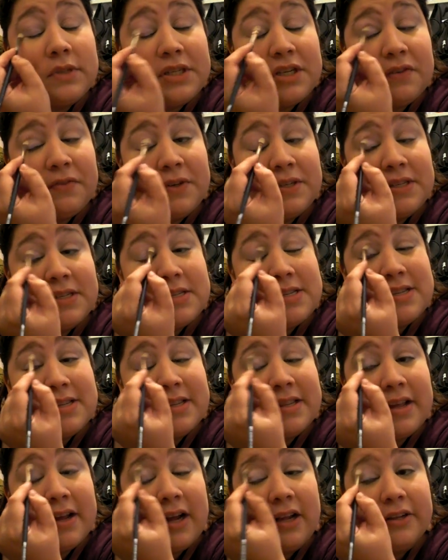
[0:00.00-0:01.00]
differences
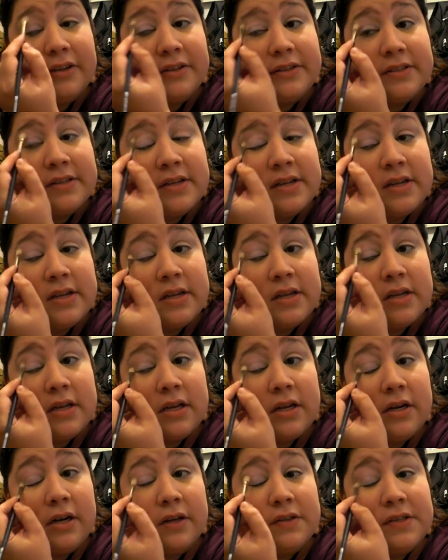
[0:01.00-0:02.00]
in the colors,
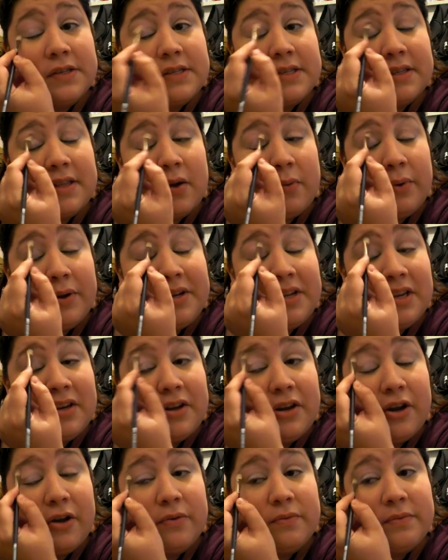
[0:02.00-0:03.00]
and also see that one can,
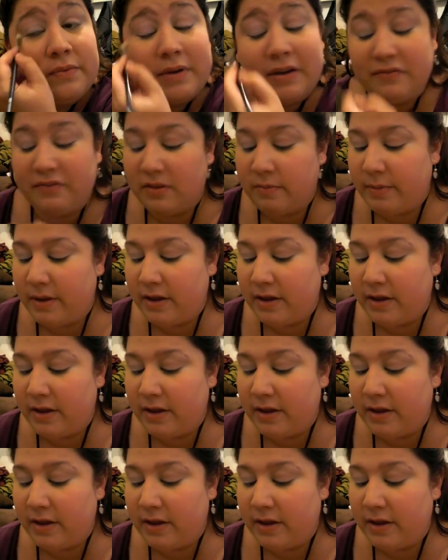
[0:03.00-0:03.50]
you know, definitely